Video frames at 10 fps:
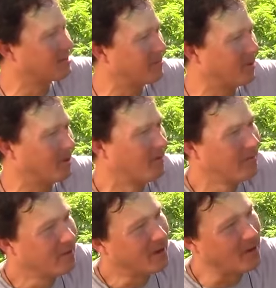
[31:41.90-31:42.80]
some other
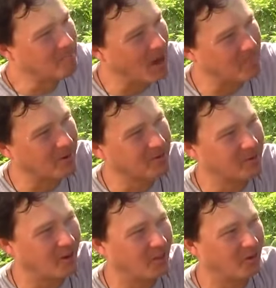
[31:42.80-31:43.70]
peppers
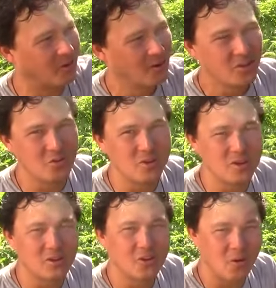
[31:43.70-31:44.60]
and other
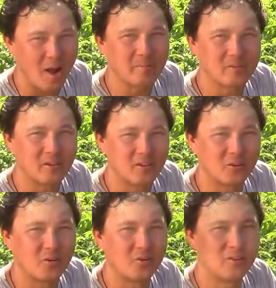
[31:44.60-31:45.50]
unique crops they're
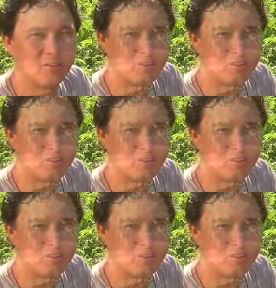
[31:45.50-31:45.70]
growing here.